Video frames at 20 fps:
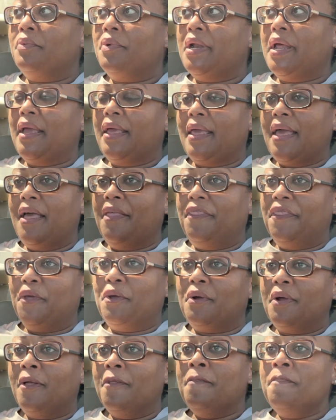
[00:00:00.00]
when I got
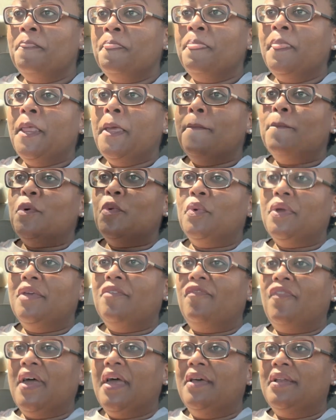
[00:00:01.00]
there. But when
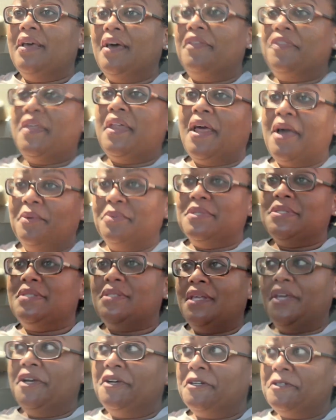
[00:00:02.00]
he found out that I was
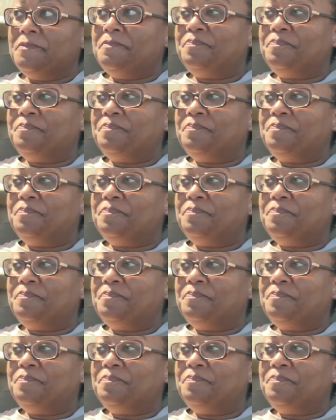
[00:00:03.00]
there,